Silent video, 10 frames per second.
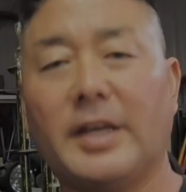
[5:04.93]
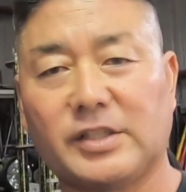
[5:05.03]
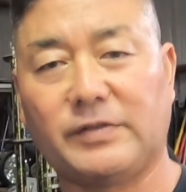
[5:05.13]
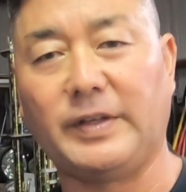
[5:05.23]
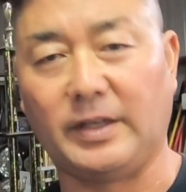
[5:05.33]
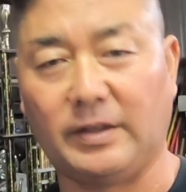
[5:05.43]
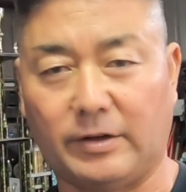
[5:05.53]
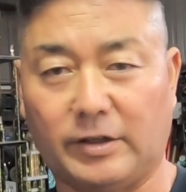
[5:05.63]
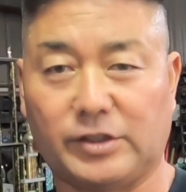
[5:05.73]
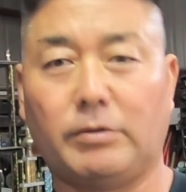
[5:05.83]
SV,
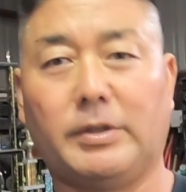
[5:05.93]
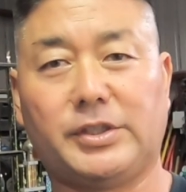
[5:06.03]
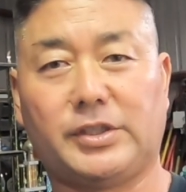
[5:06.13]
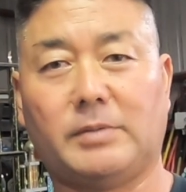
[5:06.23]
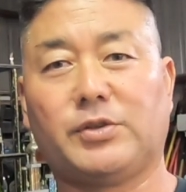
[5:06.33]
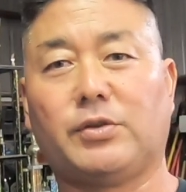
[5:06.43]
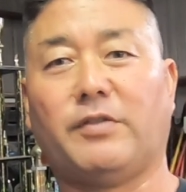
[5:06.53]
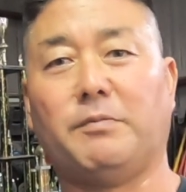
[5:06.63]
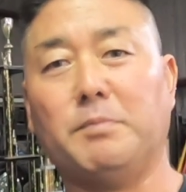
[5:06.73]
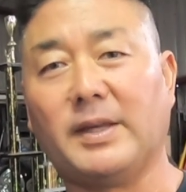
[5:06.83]
there is always some sort
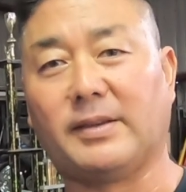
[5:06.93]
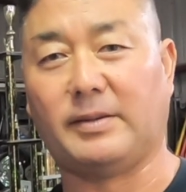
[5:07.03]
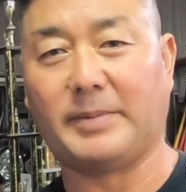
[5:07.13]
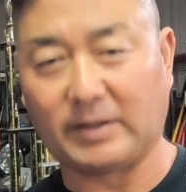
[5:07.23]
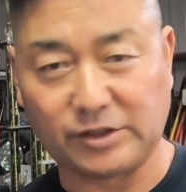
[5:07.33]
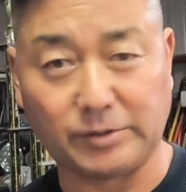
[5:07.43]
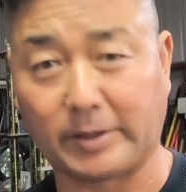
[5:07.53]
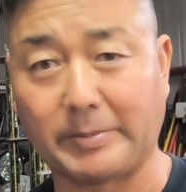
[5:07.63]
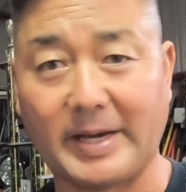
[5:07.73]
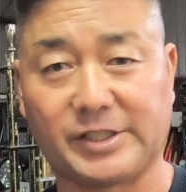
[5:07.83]
of myth about the
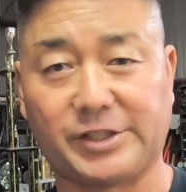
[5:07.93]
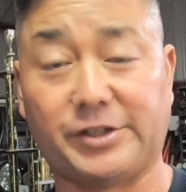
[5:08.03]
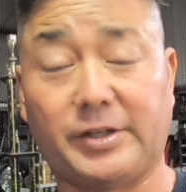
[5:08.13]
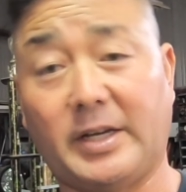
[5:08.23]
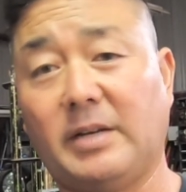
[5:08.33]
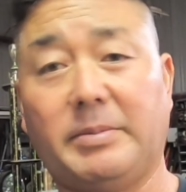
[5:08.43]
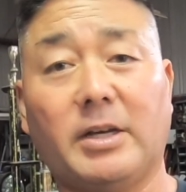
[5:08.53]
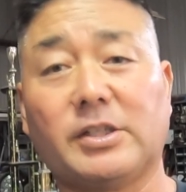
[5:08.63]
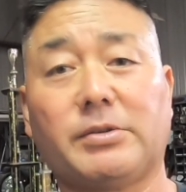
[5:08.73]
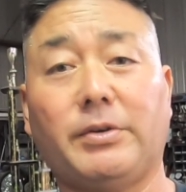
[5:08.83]
supercapacitor. And to be
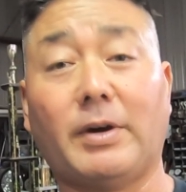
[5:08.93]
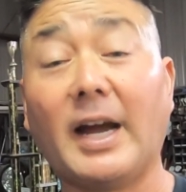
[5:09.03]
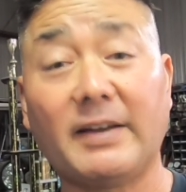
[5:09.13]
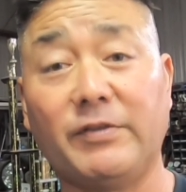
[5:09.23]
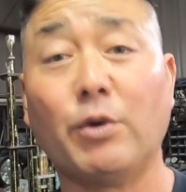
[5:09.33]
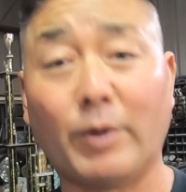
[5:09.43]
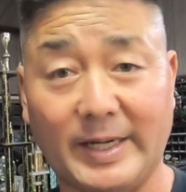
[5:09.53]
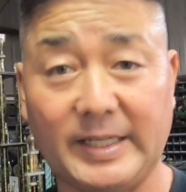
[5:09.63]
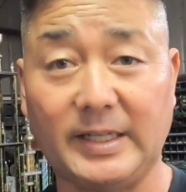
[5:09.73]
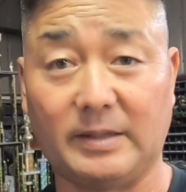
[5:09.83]
honest with you, I have no
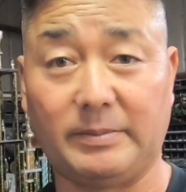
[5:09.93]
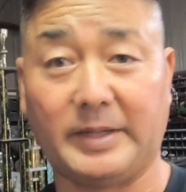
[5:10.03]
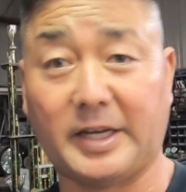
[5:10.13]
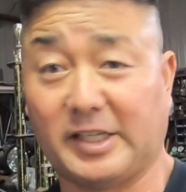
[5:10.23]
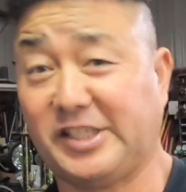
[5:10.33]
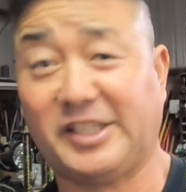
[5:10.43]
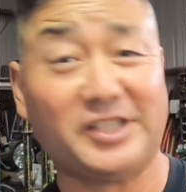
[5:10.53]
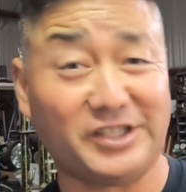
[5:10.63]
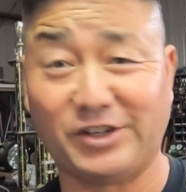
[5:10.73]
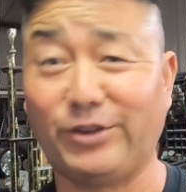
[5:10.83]
idea because this
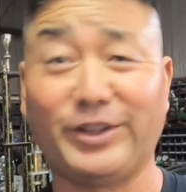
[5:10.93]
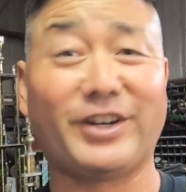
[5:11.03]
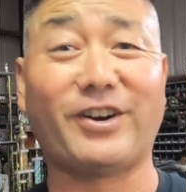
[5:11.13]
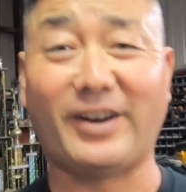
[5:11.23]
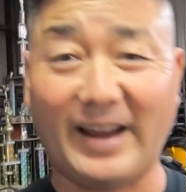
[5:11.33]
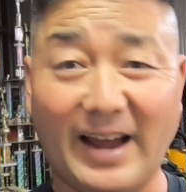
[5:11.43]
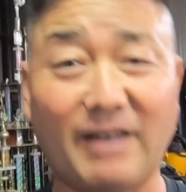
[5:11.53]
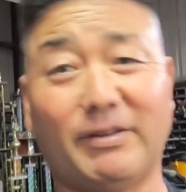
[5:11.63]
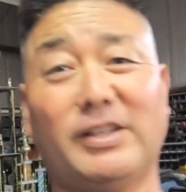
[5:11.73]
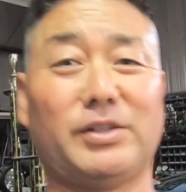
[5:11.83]
is the only car I
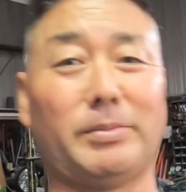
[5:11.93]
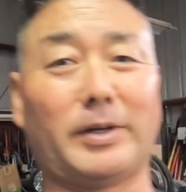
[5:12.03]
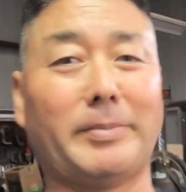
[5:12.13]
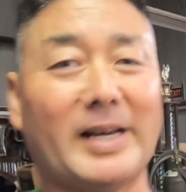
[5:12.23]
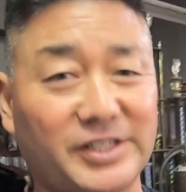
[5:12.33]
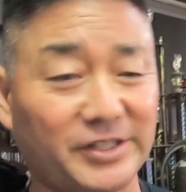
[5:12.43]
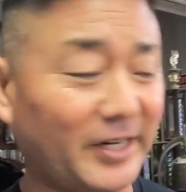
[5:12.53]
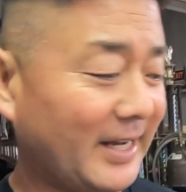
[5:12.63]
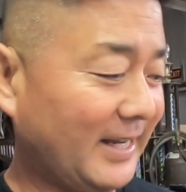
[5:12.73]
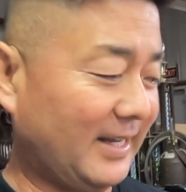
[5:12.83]
have with a supercapacitor.
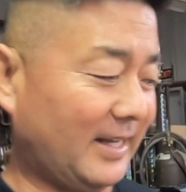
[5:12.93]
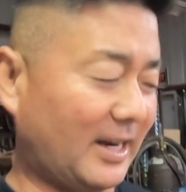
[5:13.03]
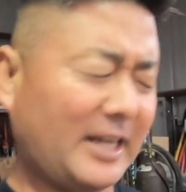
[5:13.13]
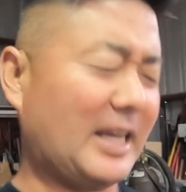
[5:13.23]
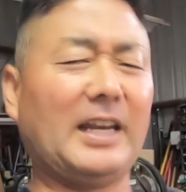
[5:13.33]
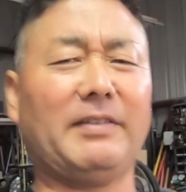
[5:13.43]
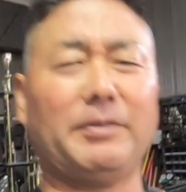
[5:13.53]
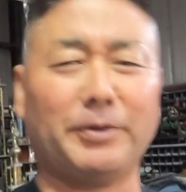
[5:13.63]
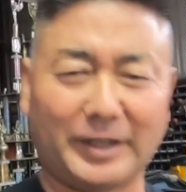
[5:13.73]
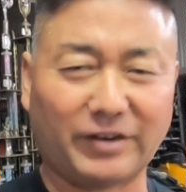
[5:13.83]
And I can't even
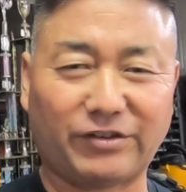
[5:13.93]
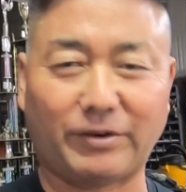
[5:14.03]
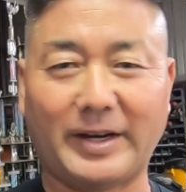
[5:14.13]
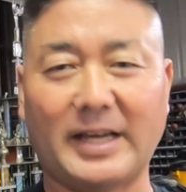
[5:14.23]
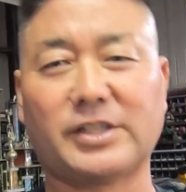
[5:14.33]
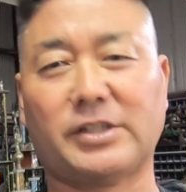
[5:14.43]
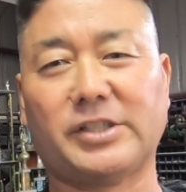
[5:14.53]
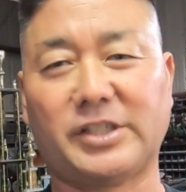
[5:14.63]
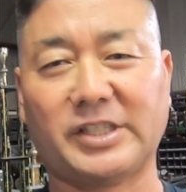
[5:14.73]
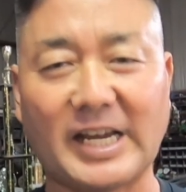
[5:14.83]
really get a straight answer
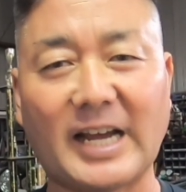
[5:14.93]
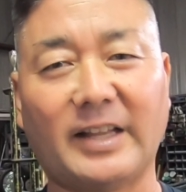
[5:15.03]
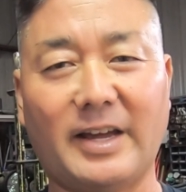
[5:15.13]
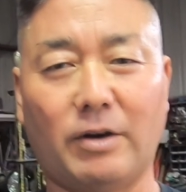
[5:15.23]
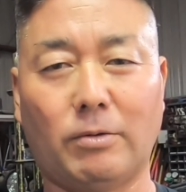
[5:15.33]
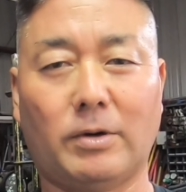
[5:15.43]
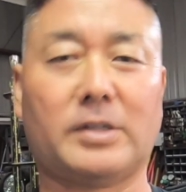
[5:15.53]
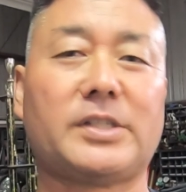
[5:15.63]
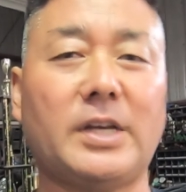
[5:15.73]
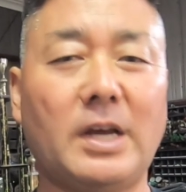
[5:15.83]
as to exactly how it
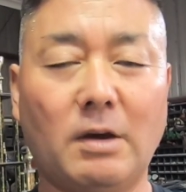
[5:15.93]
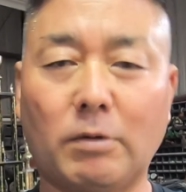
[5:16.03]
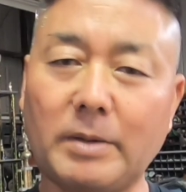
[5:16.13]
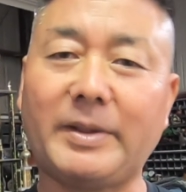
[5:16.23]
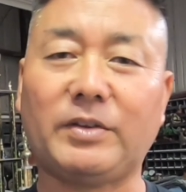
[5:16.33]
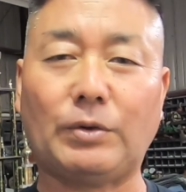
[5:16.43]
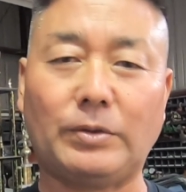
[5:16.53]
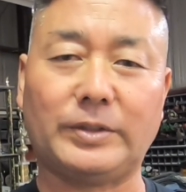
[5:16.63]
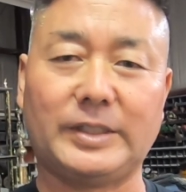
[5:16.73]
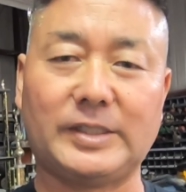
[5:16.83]
works. What I've been
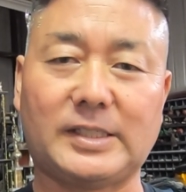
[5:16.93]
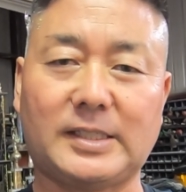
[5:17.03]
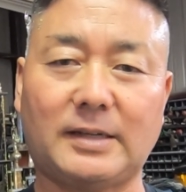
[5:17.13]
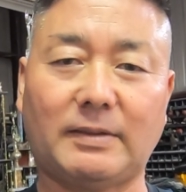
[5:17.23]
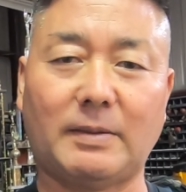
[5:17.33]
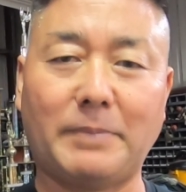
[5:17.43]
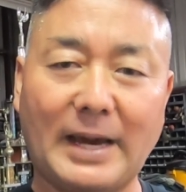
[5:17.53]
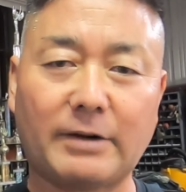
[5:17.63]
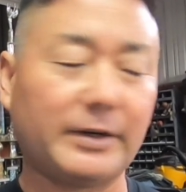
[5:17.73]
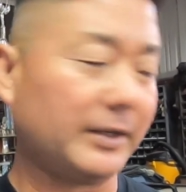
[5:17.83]
told is that if the
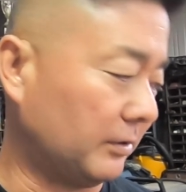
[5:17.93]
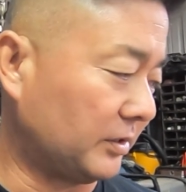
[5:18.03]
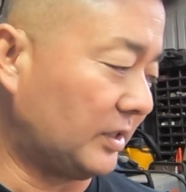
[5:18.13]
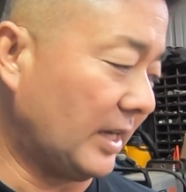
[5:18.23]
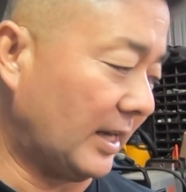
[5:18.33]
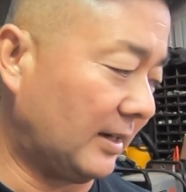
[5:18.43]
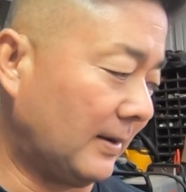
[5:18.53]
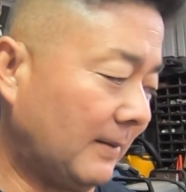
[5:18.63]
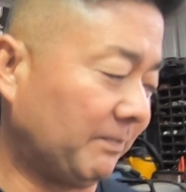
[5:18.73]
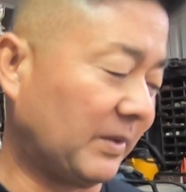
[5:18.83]
battery goes dead,
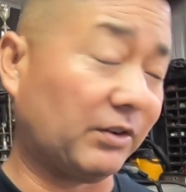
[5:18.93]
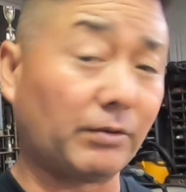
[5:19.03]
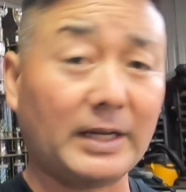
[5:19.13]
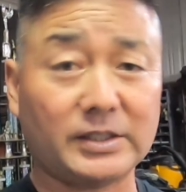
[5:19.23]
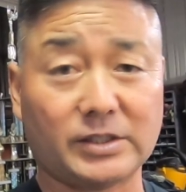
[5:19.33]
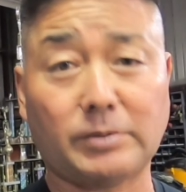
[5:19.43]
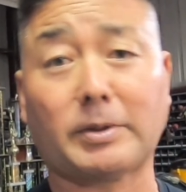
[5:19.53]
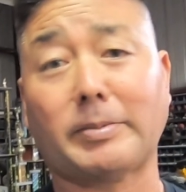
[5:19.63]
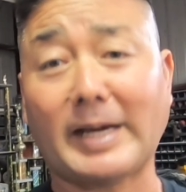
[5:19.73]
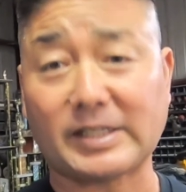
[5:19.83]
it drains the
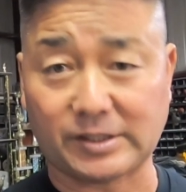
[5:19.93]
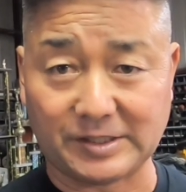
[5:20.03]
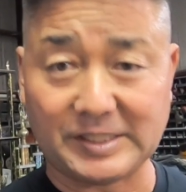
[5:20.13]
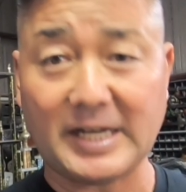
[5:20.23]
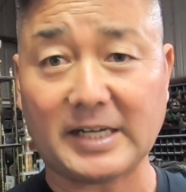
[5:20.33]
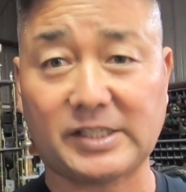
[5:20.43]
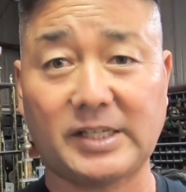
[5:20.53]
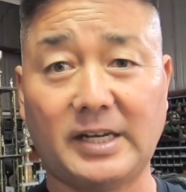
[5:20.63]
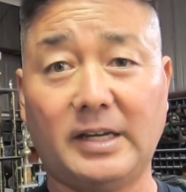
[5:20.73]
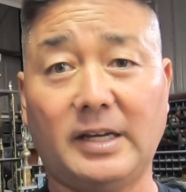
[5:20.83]
supercapacitor next.
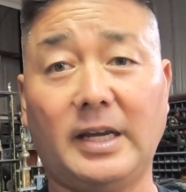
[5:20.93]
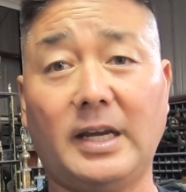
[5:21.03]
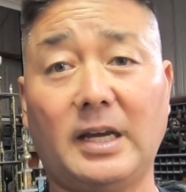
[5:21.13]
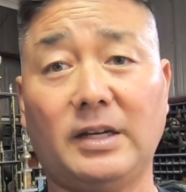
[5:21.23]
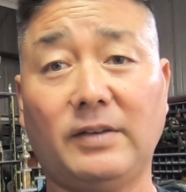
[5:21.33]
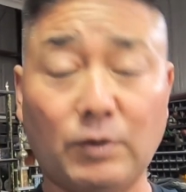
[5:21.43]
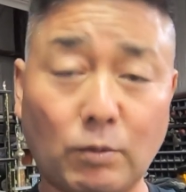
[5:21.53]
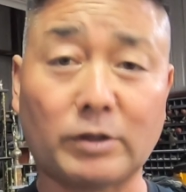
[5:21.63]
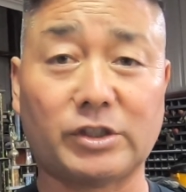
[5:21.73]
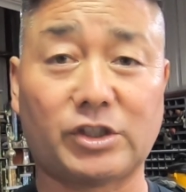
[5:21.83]
And if you
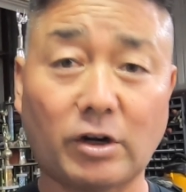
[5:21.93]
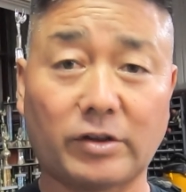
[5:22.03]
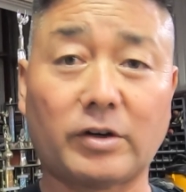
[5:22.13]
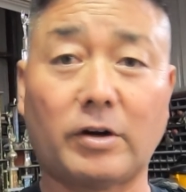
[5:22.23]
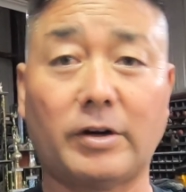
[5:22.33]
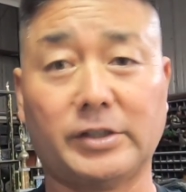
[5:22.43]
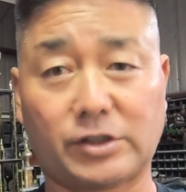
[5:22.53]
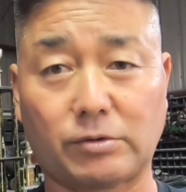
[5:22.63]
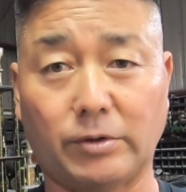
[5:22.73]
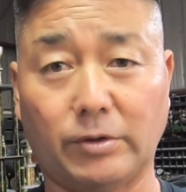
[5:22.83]
want to start the car, you're
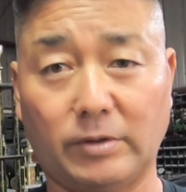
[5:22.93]
screwed.